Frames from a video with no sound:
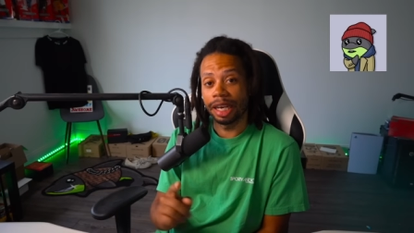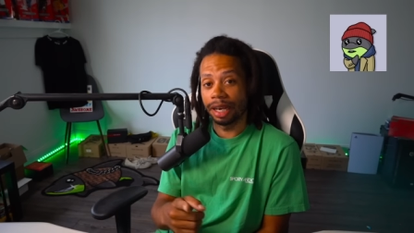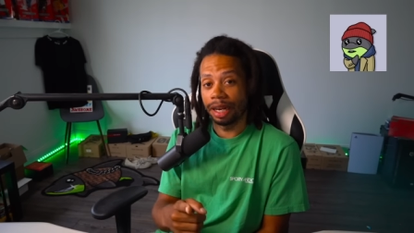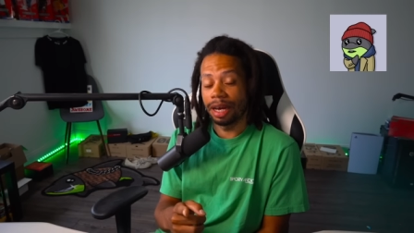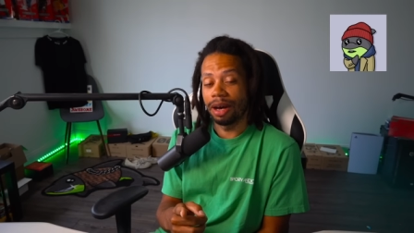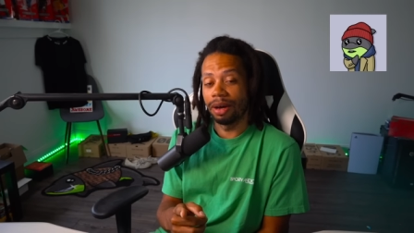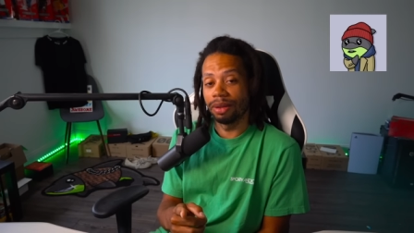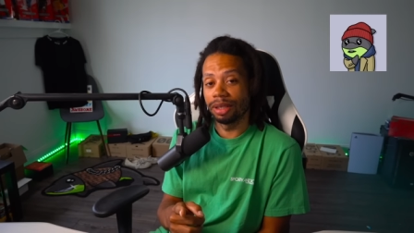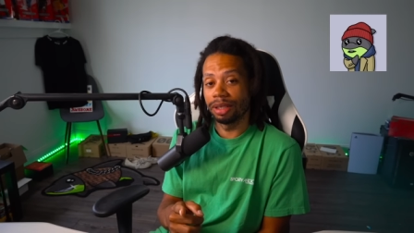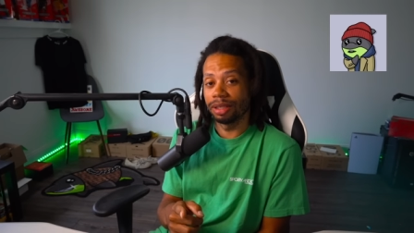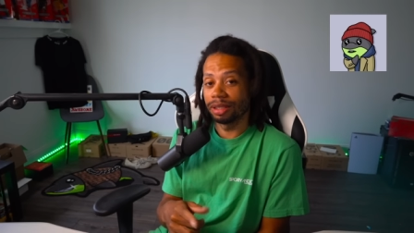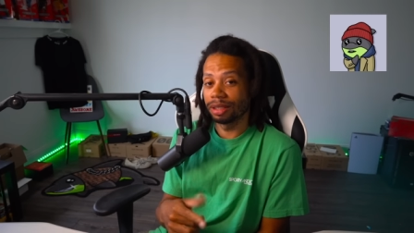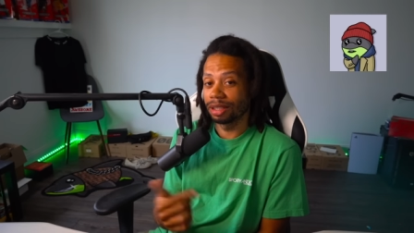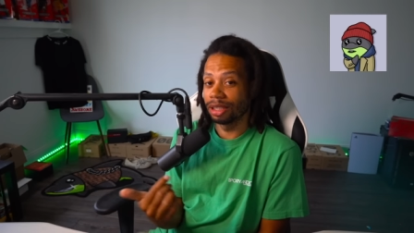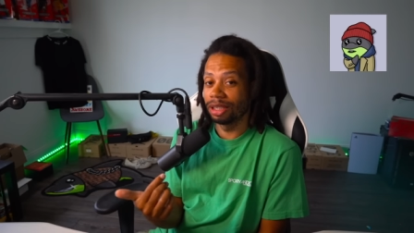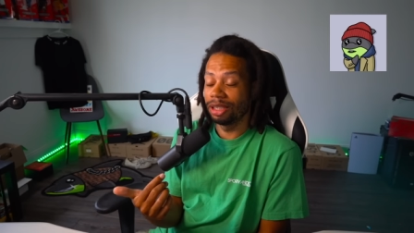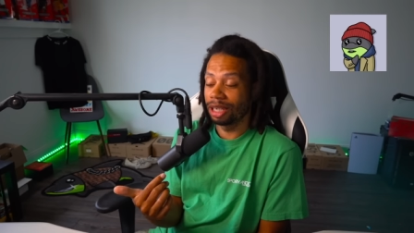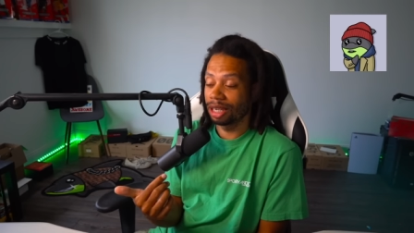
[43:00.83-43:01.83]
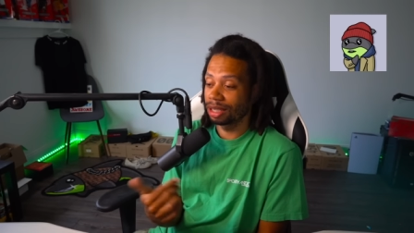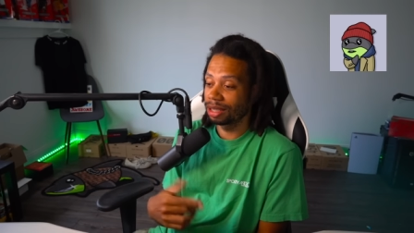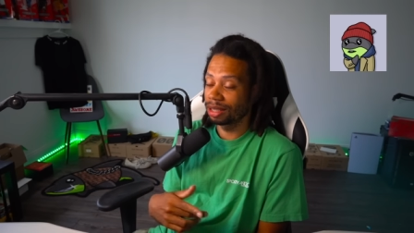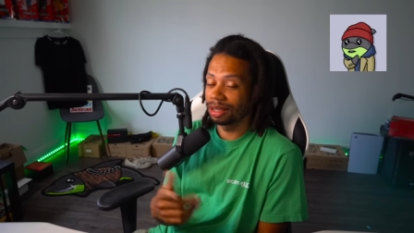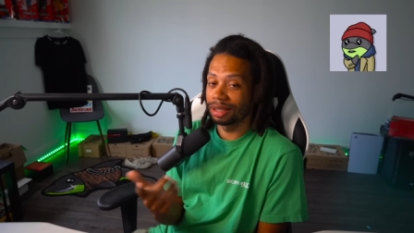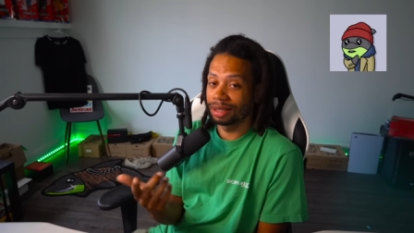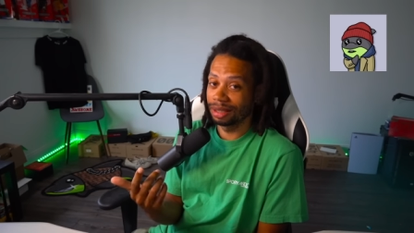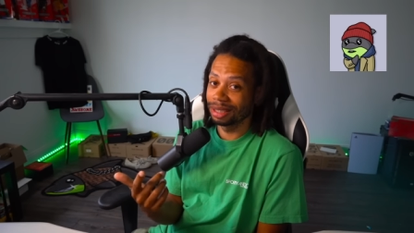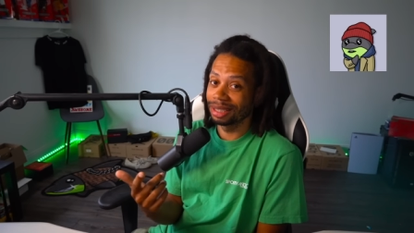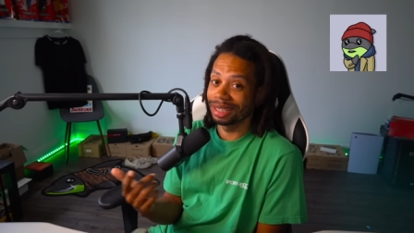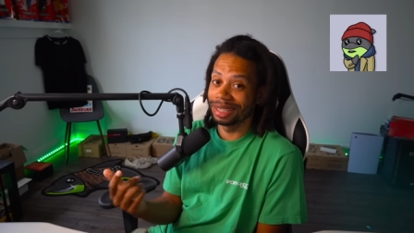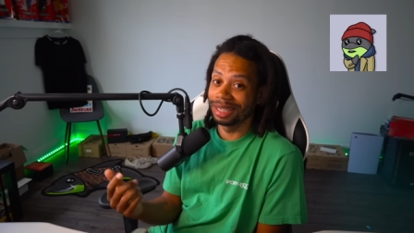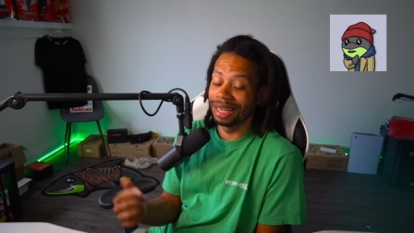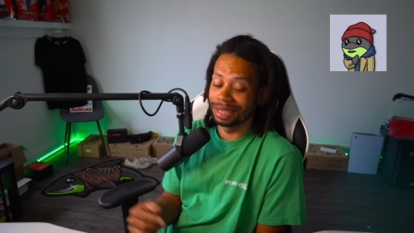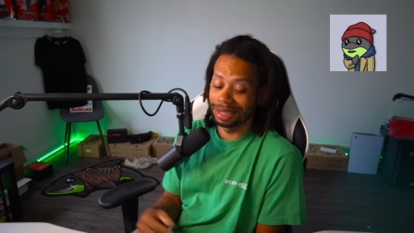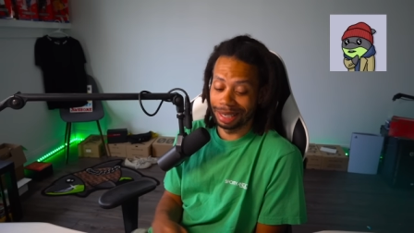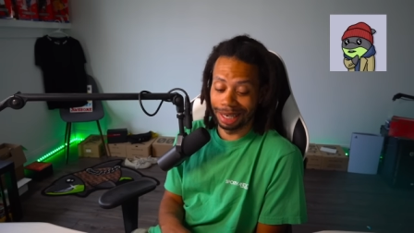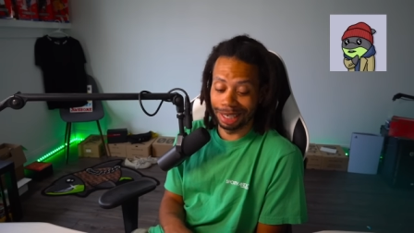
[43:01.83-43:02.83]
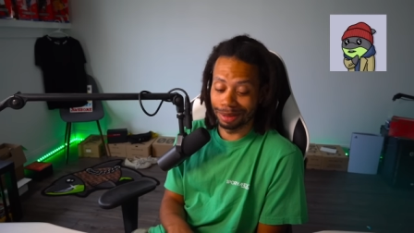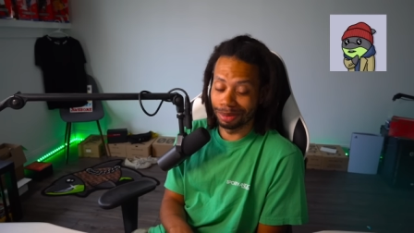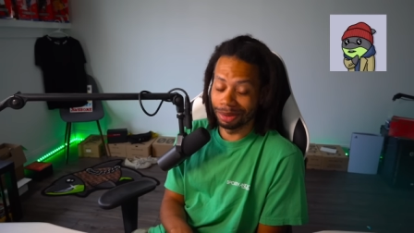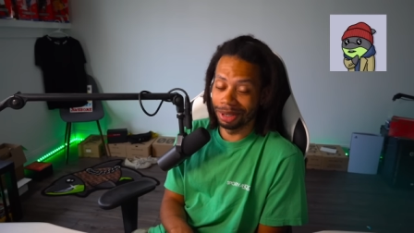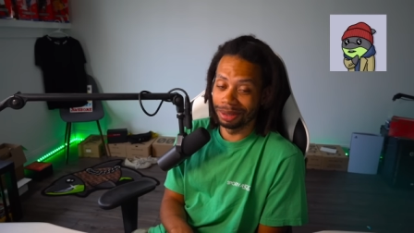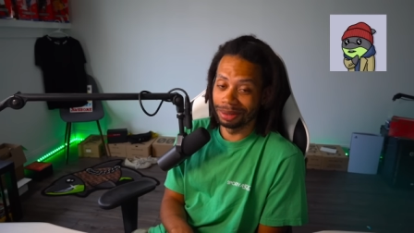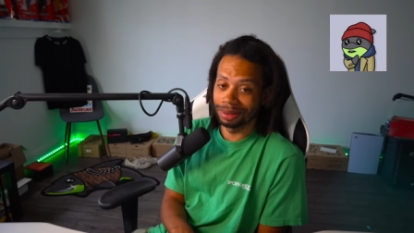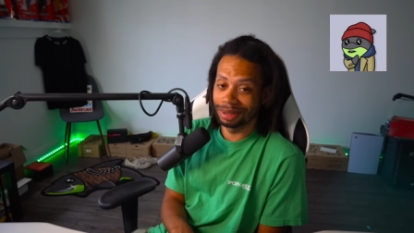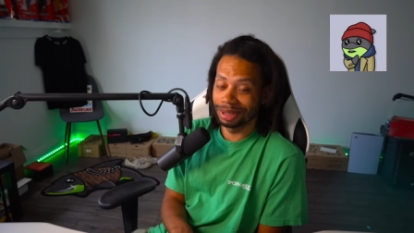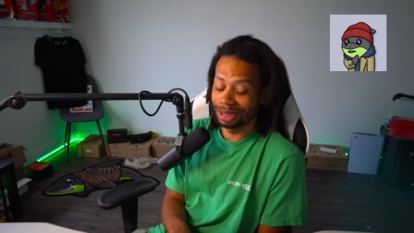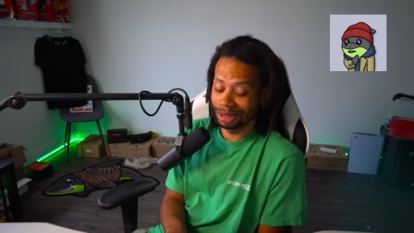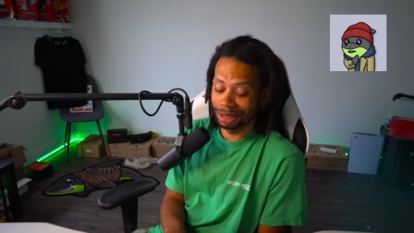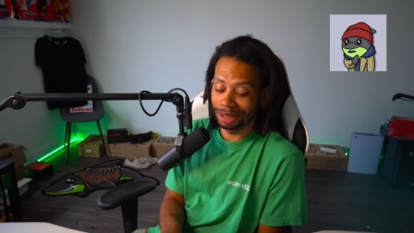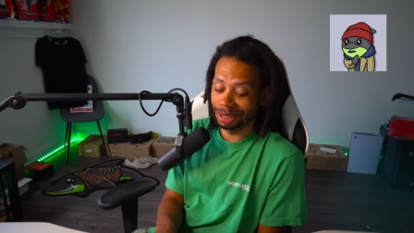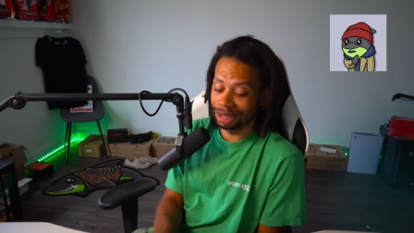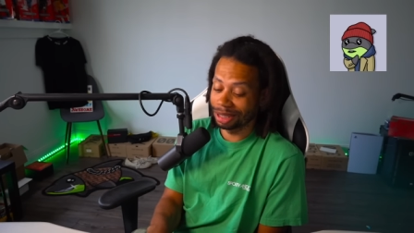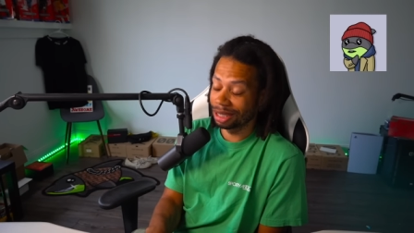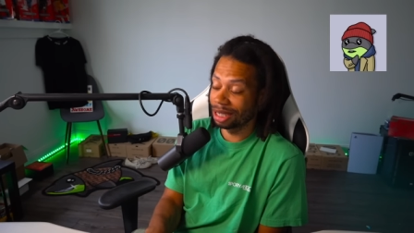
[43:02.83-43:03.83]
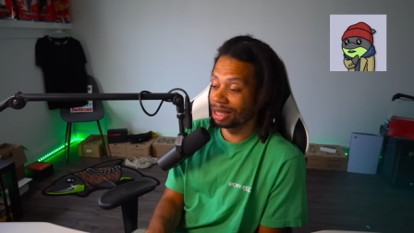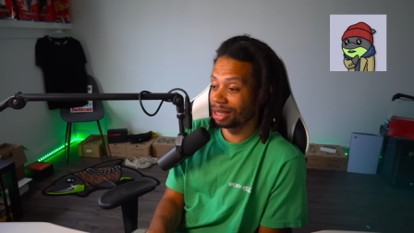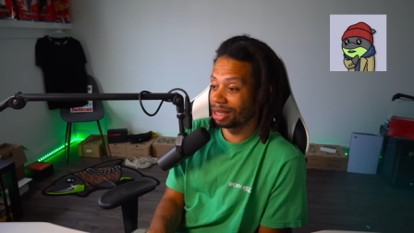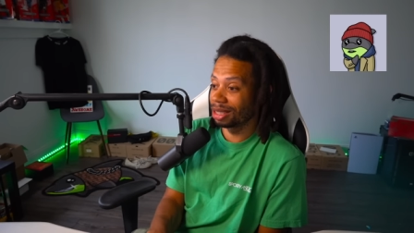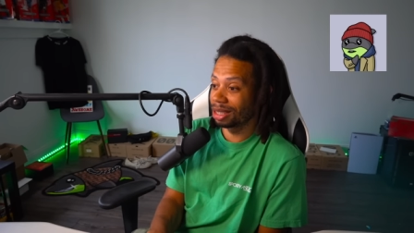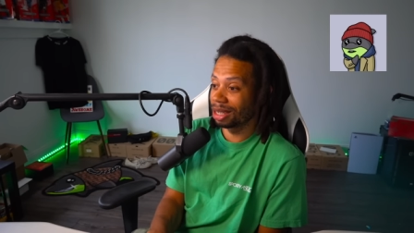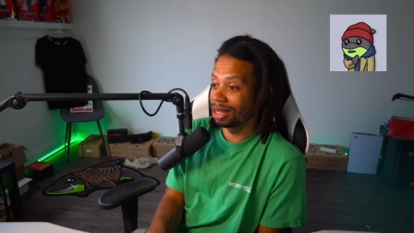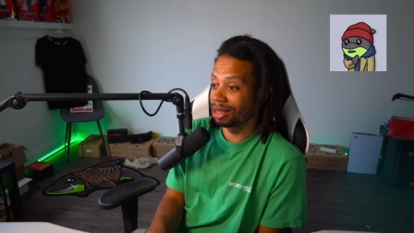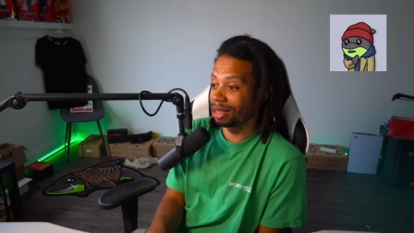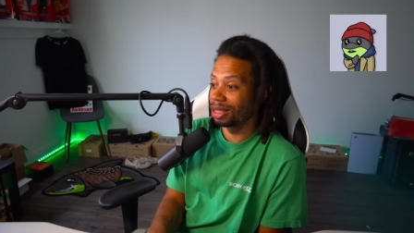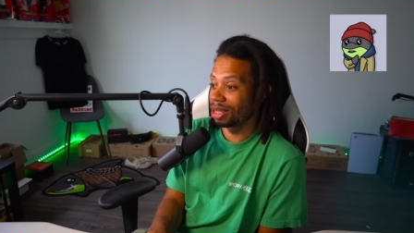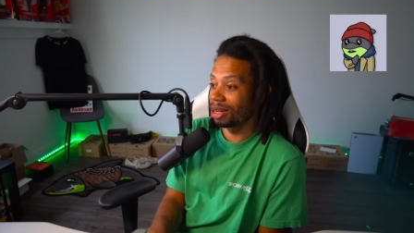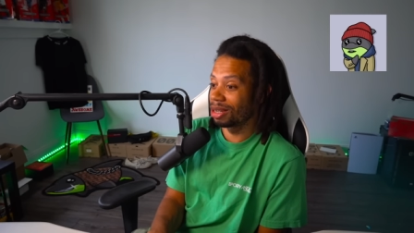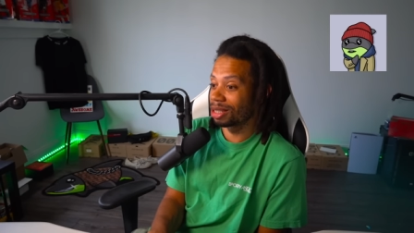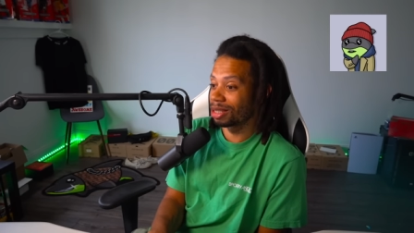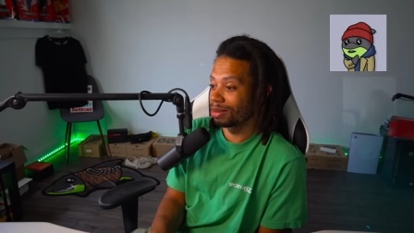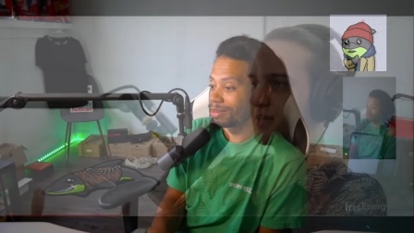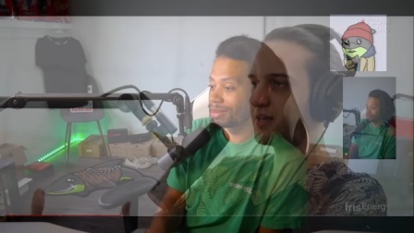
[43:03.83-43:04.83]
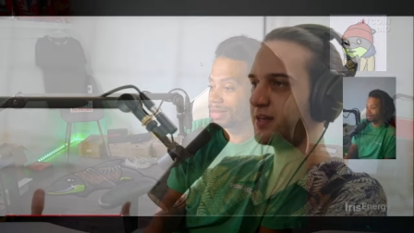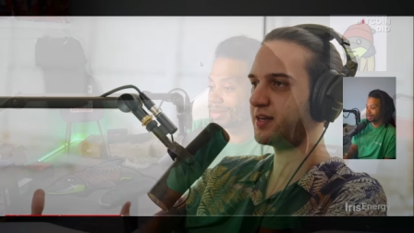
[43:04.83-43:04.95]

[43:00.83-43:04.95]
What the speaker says: it out. It's the next, bro. It's awesome.